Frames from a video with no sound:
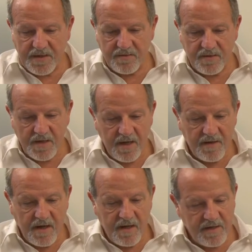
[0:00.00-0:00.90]
because
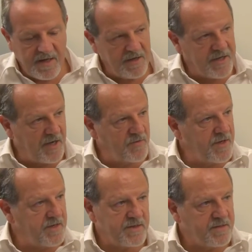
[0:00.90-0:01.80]
colour
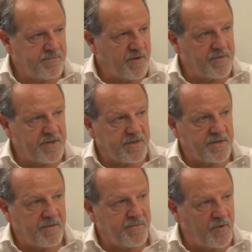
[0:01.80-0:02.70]
coding is probably just
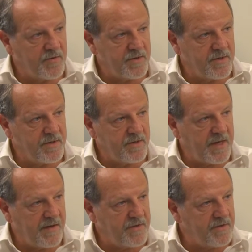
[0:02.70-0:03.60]
as important as
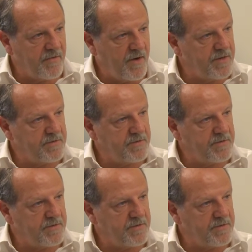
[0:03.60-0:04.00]
having the right